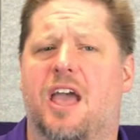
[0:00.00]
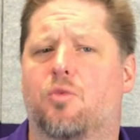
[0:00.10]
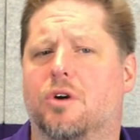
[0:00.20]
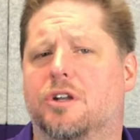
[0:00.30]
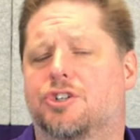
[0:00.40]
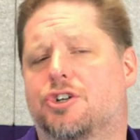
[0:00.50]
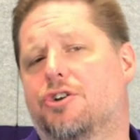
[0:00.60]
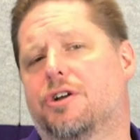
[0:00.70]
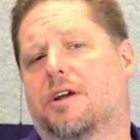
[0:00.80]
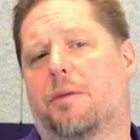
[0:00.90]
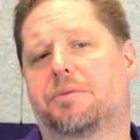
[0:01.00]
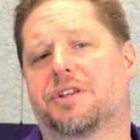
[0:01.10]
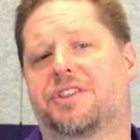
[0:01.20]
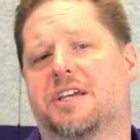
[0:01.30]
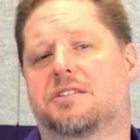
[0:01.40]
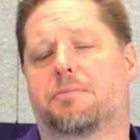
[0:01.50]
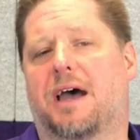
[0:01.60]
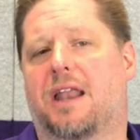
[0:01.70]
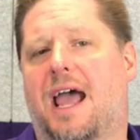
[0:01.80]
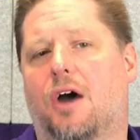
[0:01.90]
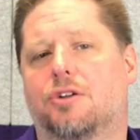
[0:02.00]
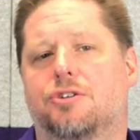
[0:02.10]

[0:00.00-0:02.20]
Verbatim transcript: and we're going to show you a couple of things about how to